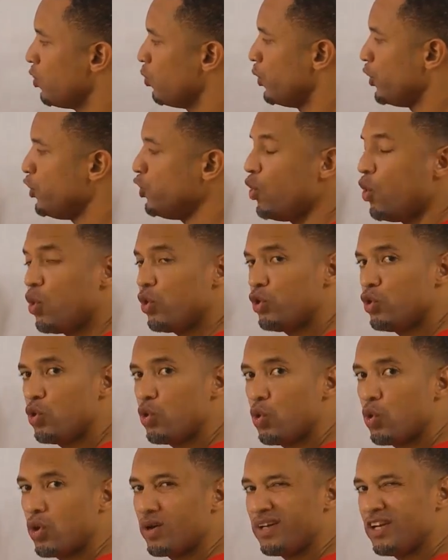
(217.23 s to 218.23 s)
We don't
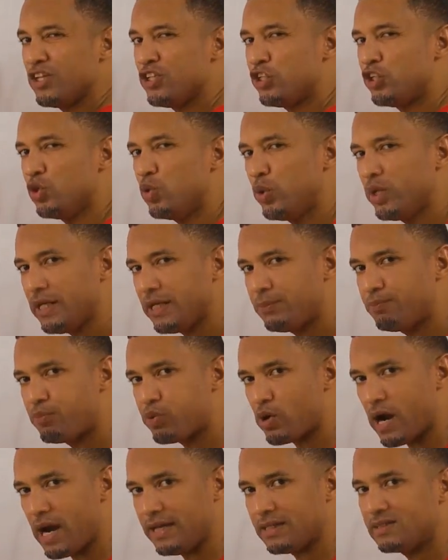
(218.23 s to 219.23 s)
know the unit
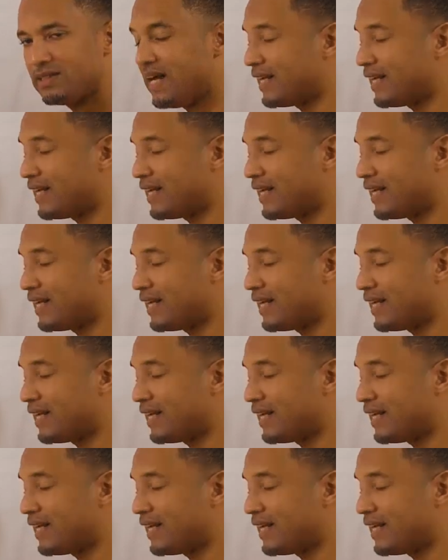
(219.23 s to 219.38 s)
price.